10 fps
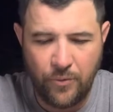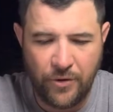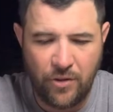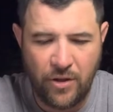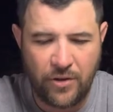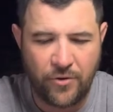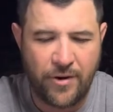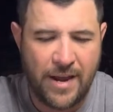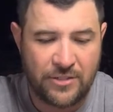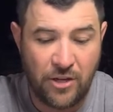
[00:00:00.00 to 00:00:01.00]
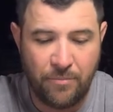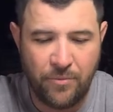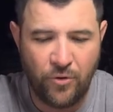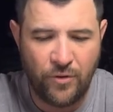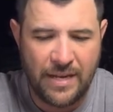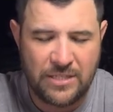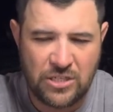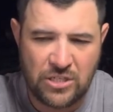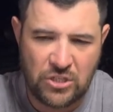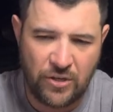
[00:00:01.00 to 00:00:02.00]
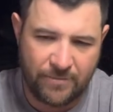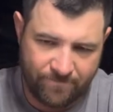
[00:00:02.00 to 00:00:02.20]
Where like a crown top and all that. It's just like,